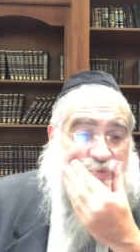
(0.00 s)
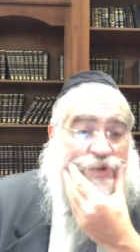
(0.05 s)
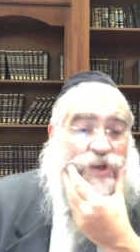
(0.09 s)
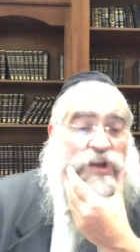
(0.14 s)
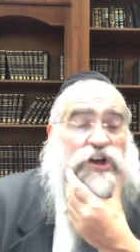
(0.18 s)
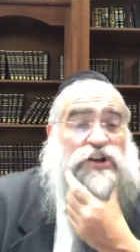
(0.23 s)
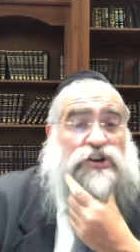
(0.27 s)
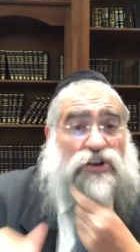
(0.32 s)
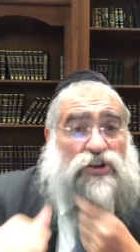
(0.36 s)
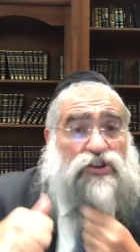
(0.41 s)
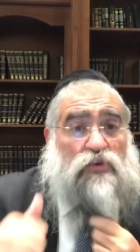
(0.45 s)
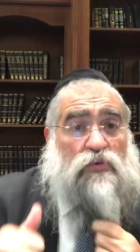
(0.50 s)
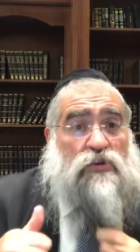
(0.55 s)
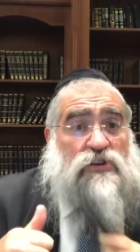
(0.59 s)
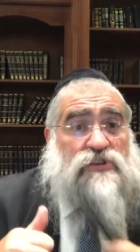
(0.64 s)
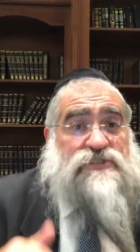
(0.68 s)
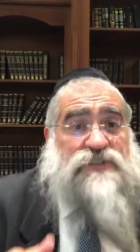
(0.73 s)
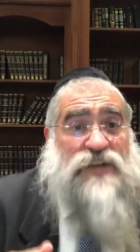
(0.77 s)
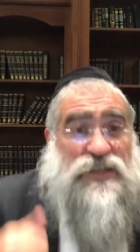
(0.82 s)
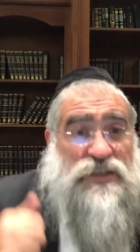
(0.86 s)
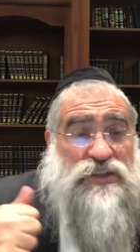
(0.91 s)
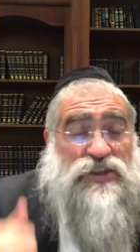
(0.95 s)
In other
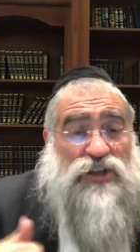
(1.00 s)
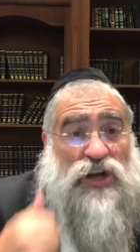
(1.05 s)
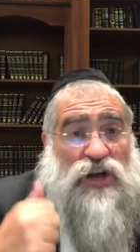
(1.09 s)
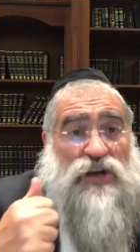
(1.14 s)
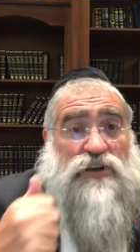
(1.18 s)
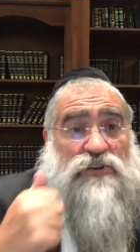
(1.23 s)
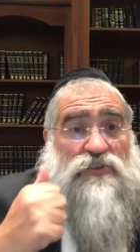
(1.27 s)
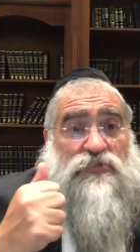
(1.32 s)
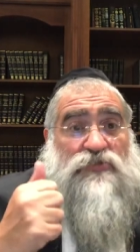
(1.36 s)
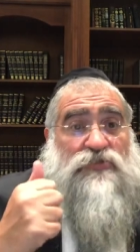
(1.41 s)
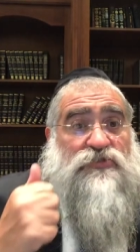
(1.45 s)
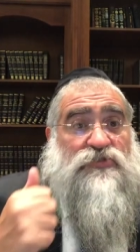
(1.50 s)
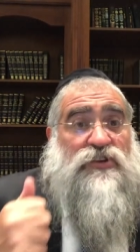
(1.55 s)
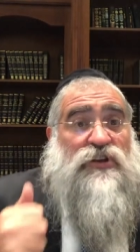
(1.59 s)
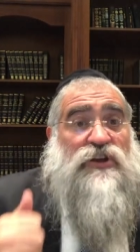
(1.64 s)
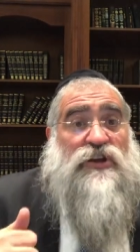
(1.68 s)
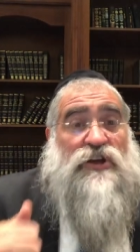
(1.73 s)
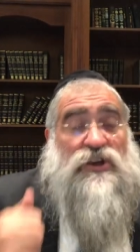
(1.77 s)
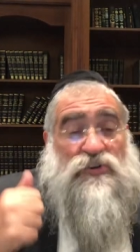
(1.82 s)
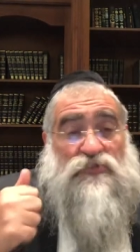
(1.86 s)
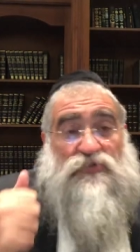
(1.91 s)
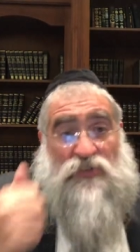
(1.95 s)
words, they loved
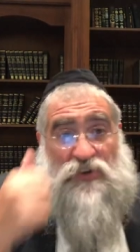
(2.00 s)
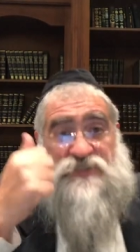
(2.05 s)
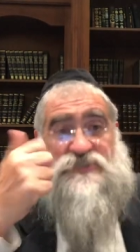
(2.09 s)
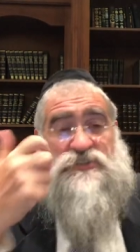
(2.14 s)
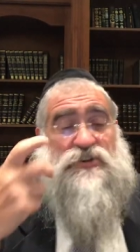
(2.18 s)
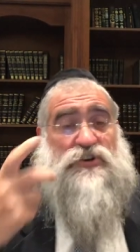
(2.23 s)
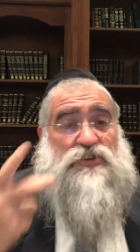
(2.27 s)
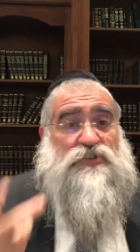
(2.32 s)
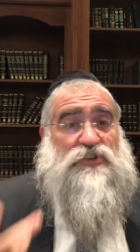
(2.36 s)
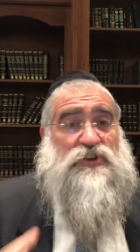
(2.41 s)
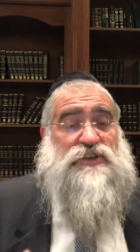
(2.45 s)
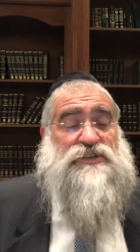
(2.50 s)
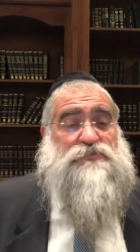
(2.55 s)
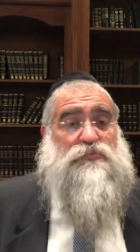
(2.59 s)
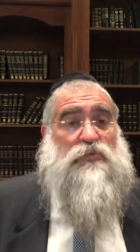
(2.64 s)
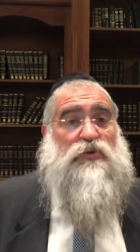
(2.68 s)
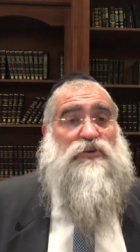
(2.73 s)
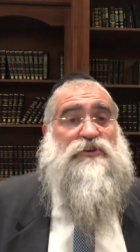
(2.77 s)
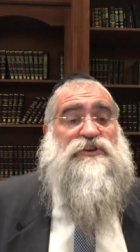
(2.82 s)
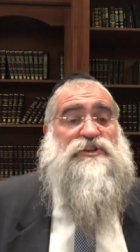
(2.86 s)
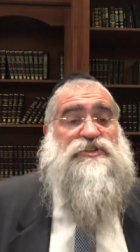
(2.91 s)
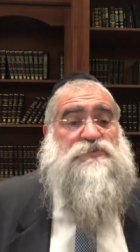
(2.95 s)
physical things
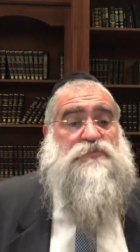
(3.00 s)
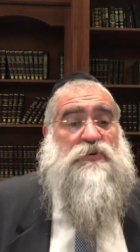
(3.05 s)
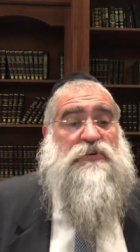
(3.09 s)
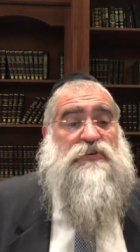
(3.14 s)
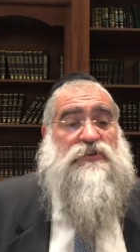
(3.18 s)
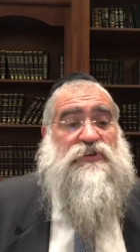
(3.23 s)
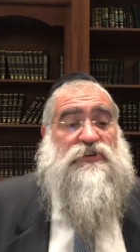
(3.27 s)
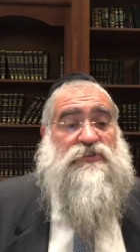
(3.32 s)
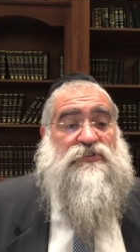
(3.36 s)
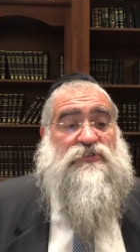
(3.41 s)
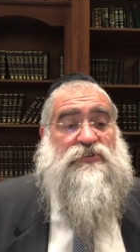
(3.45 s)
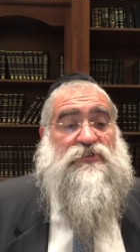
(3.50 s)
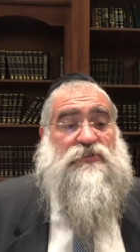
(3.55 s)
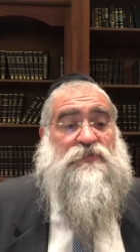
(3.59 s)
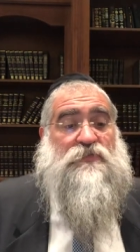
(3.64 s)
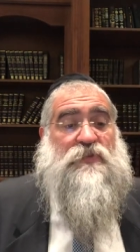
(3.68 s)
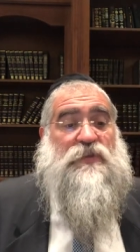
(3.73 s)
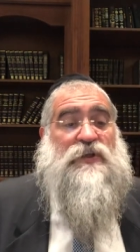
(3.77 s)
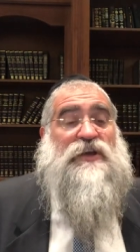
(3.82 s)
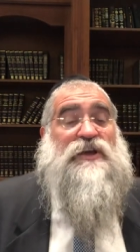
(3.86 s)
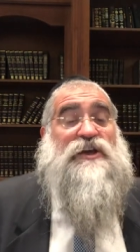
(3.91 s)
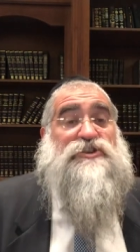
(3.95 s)
more than the spirit.
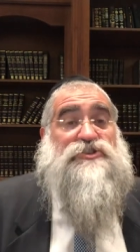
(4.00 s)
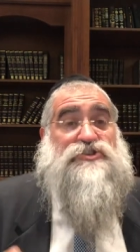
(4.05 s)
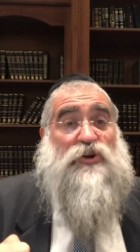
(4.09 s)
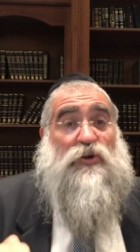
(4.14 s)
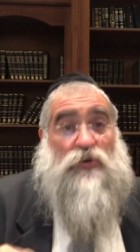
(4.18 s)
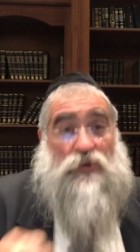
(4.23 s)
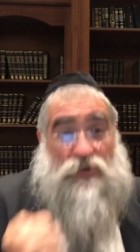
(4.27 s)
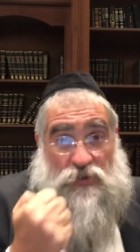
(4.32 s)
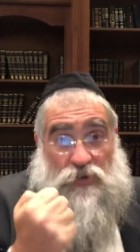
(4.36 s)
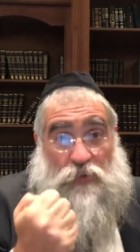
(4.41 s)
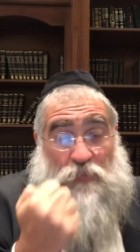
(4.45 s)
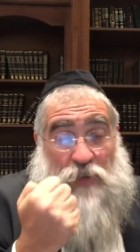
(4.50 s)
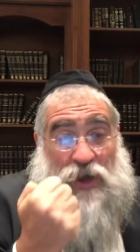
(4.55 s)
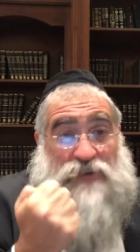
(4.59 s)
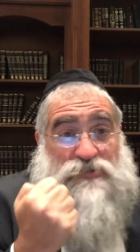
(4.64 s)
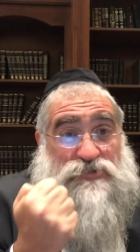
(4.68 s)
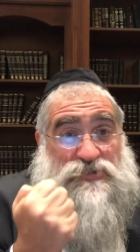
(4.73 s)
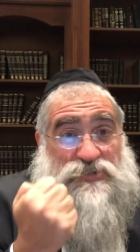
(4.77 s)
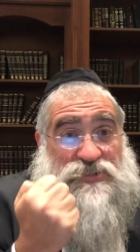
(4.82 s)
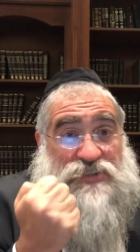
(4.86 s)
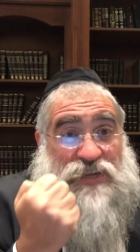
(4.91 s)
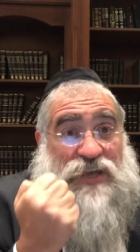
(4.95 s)
So the Medrash
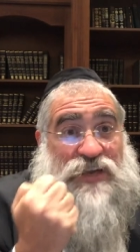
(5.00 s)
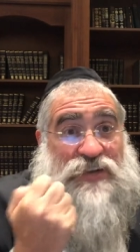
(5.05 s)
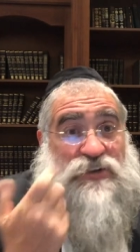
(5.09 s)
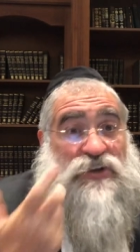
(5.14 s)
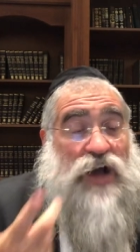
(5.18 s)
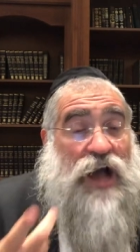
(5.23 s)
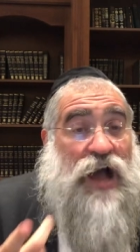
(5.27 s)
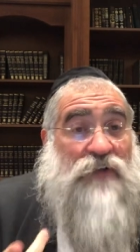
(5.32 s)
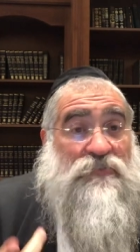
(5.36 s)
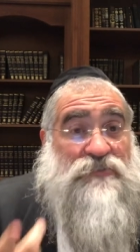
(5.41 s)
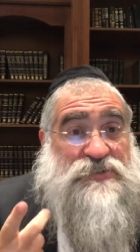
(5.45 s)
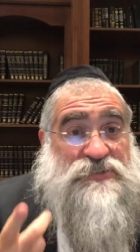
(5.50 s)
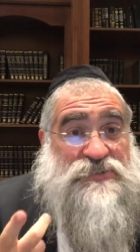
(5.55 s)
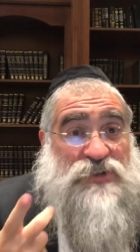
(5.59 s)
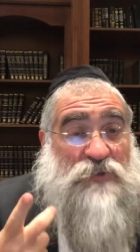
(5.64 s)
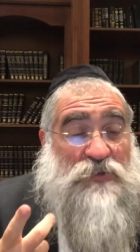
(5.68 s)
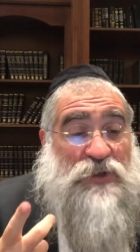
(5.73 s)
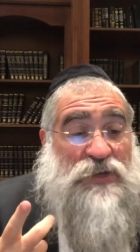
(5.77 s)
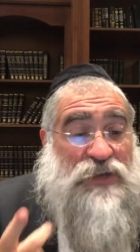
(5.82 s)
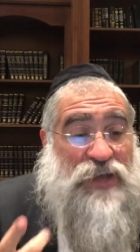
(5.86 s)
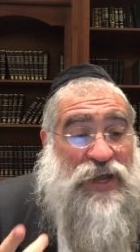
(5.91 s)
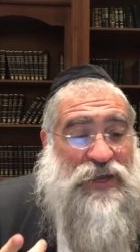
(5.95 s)
is saying obviously
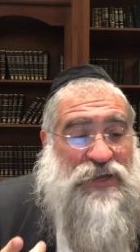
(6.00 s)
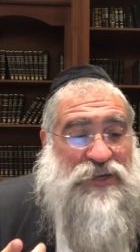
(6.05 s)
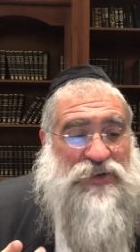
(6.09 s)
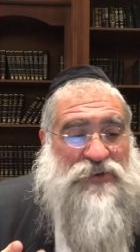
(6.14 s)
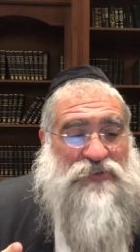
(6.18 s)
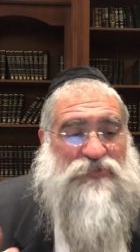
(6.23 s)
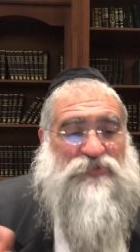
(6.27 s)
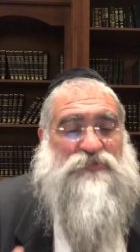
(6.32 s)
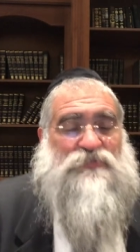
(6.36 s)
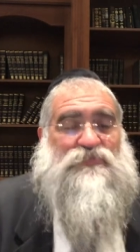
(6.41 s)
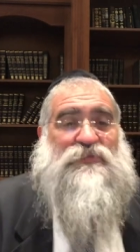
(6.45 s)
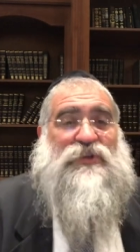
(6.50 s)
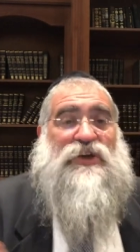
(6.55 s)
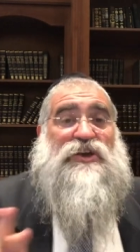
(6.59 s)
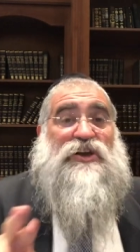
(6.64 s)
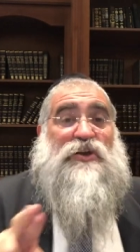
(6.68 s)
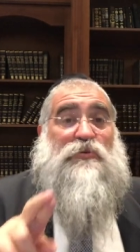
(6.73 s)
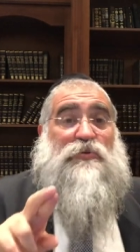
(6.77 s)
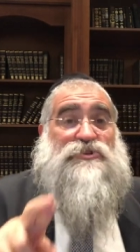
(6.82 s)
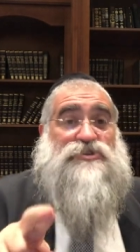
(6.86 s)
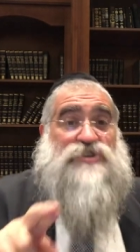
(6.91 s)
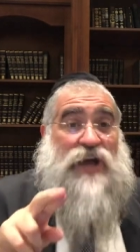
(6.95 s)
something negative,
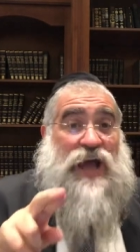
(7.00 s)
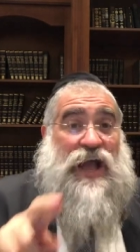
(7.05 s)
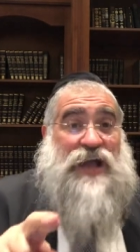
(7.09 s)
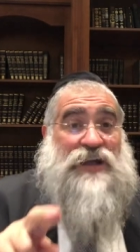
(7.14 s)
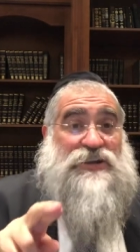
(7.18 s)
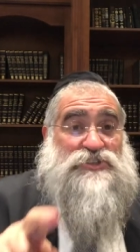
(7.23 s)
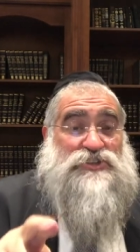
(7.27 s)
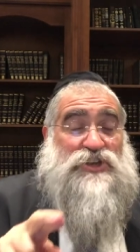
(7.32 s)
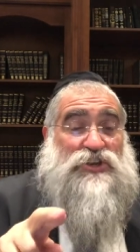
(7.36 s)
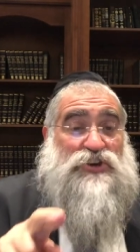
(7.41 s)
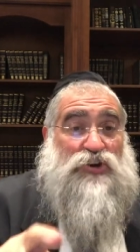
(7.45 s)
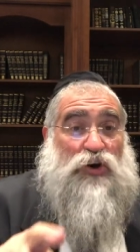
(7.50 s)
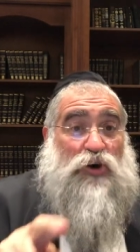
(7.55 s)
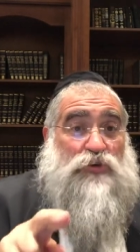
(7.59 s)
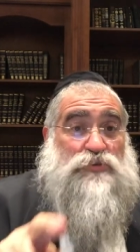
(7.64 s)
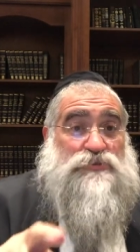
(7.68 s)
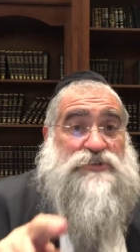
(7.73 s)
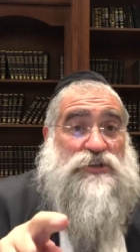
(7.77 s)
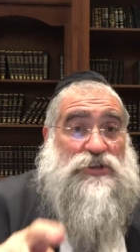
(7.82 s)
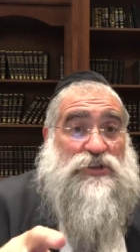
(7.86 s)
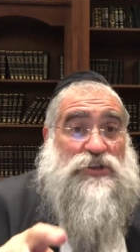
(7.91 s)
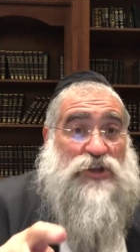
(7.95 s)
which actually
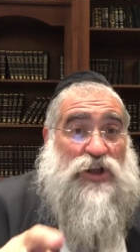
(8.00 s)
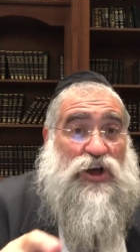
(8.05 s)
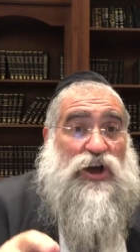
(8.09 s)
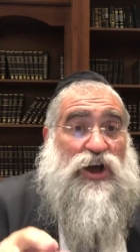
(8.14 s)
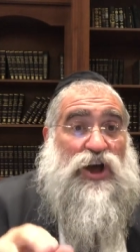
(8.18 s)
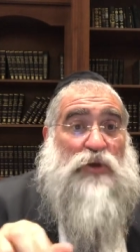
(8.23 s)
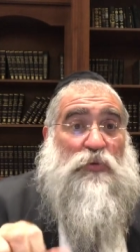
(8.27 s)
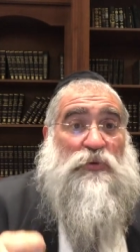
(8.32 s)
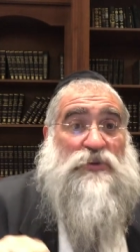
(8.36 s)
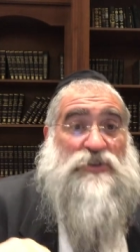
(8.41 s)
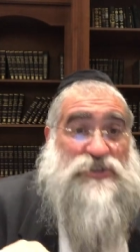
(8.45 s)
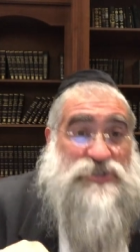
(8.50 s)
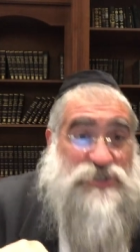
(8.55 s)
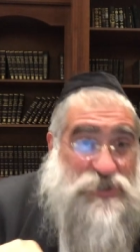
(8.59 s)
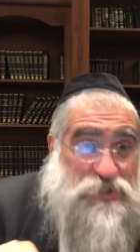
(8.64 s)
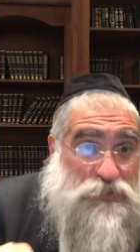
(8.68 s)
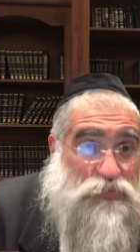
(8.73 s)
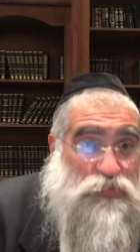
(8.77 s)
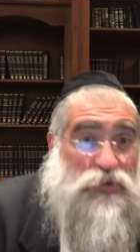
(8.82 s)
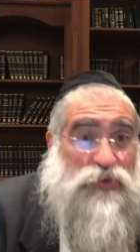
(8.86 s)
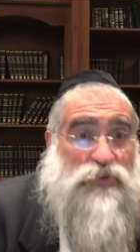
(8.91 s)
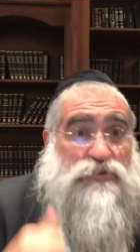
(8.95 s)
goes in line with the
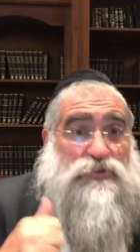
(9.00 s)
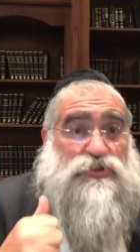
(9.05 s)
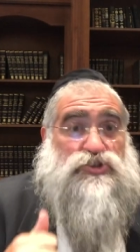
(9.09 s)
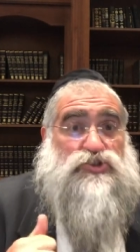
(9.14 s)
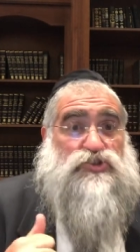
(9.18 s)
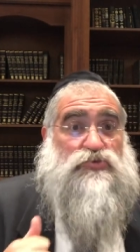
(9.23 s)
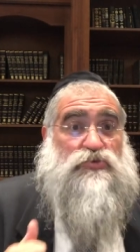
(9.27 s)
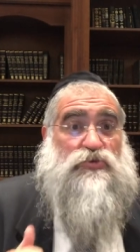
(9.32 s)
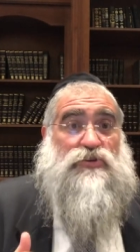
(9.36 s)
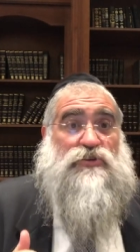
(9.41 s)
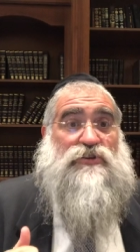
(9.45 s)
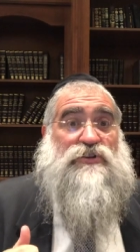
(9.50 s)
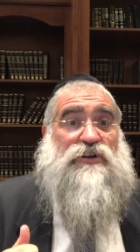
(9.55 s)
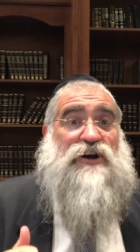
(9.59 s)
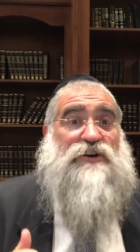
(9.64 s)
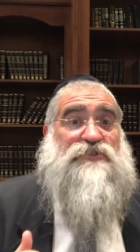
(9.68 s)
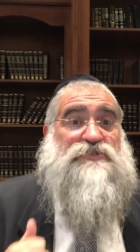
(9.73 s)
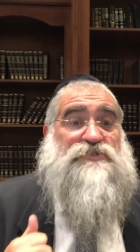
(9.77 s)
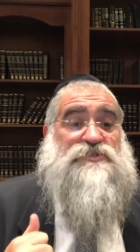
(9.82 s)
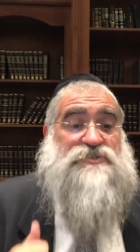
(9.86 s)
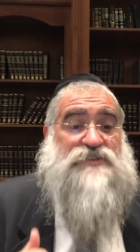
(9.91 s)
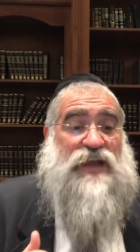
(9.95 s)
spiritual
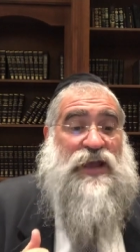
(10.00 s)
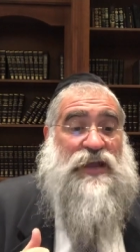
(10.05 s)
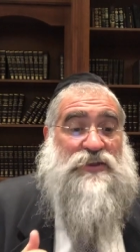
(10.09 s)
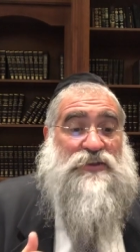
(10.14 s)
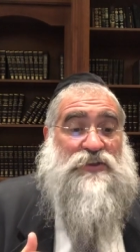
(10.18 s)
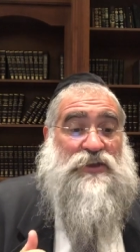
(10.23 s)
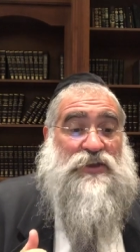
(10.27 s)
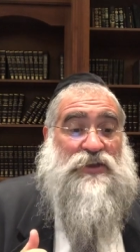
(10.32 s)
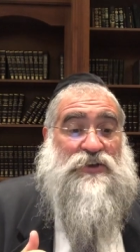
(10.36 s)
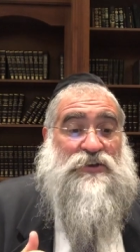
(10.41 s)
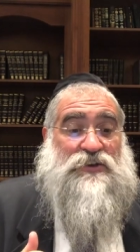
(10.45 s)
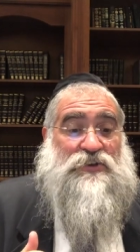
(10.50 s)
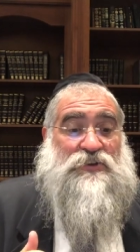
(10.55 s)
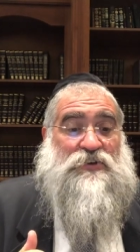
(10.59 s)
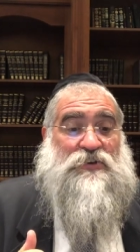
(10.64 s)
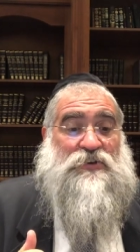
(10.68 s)
understanding